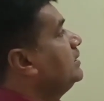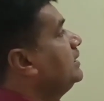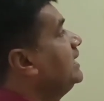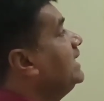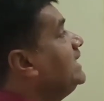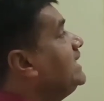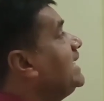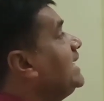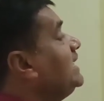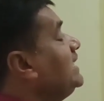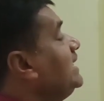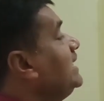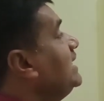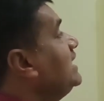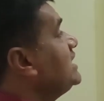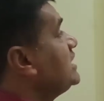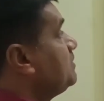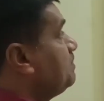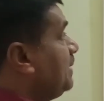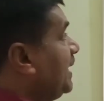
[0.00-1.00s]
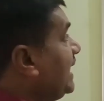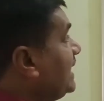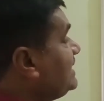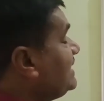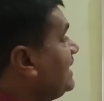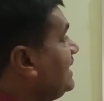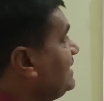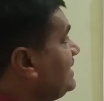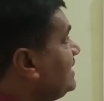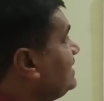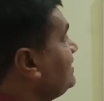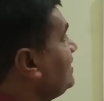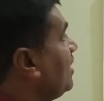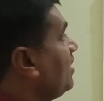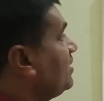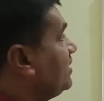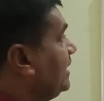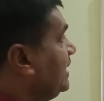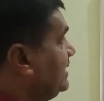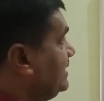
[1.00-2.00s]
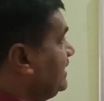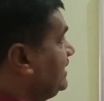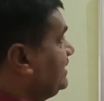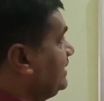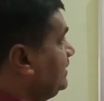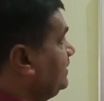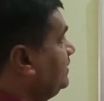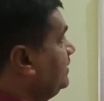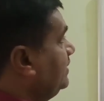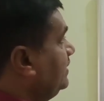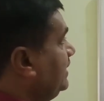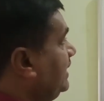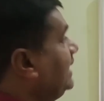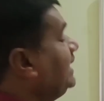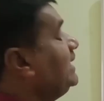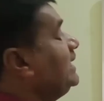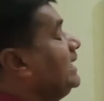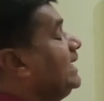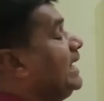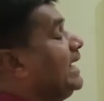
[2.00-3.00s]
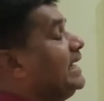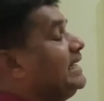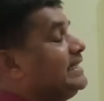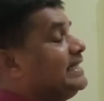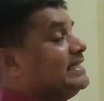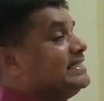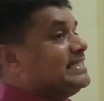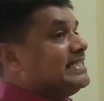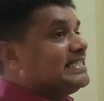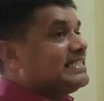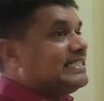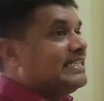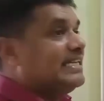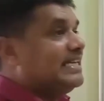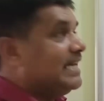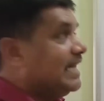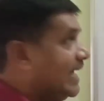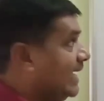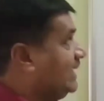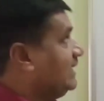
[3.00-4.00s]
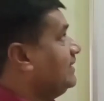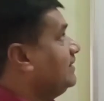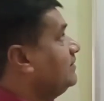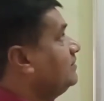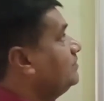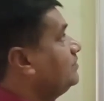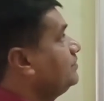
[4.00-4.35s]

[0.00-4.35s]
Indian Space Research Organization, in 1969.